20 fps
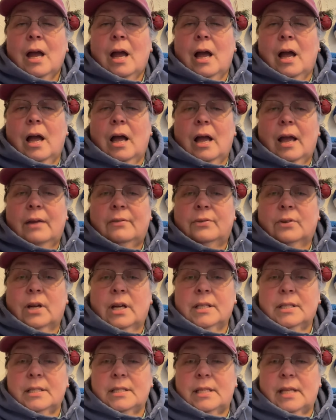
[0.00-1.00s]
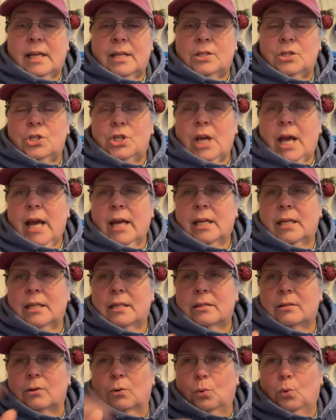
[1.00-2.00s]
Uh, I forgot to say
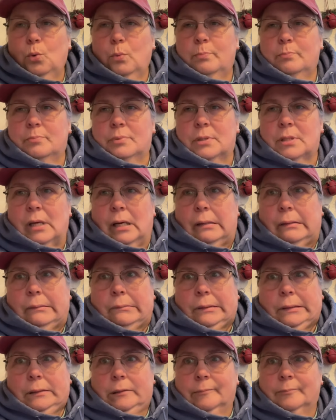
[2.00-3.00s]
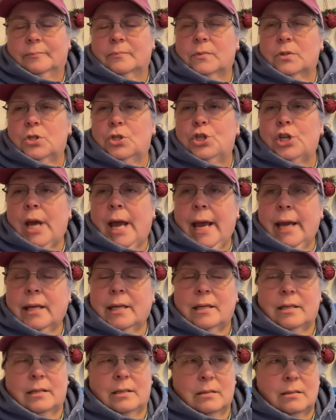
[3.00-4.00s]
Jackie, oops, sorry,
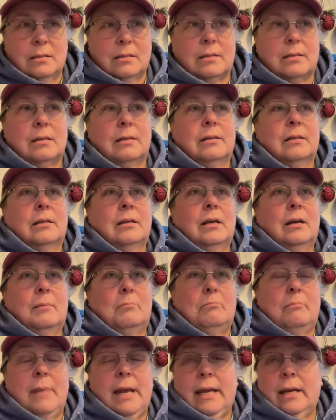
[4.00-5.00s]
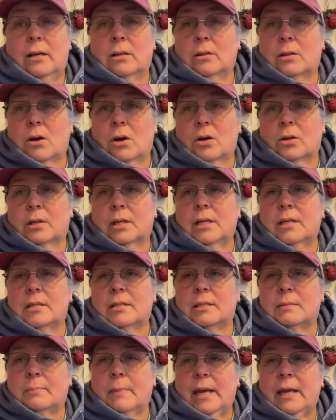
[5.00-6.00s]
Jackie's make along
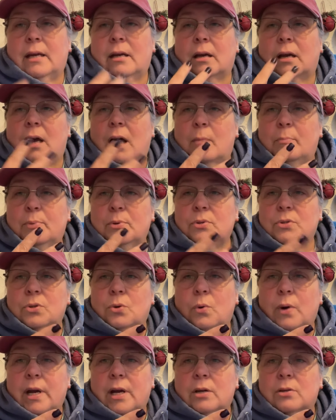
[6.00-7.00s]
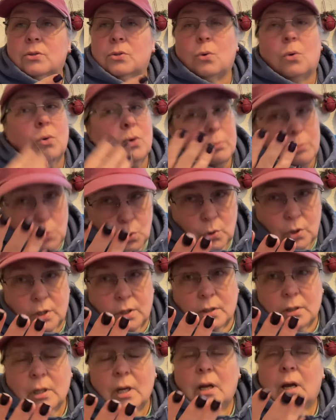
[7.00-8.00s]
is make a couple squares or
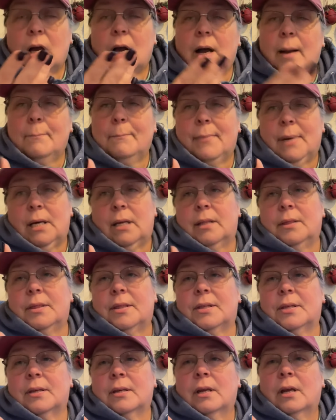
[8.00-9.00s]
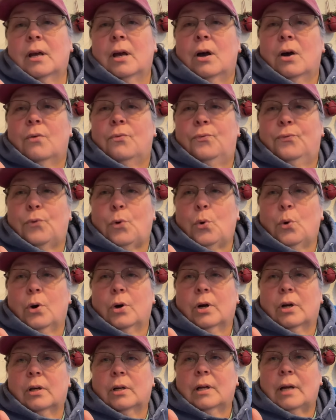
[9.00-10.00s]
more a month
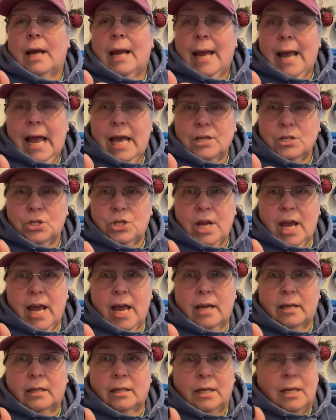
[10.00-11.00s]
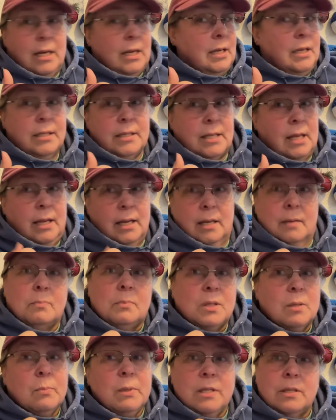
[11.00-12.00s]
for hashtag it's hip
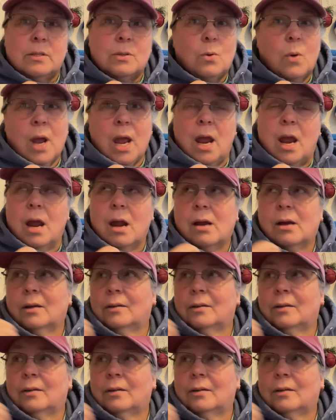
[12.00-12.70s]
to be square.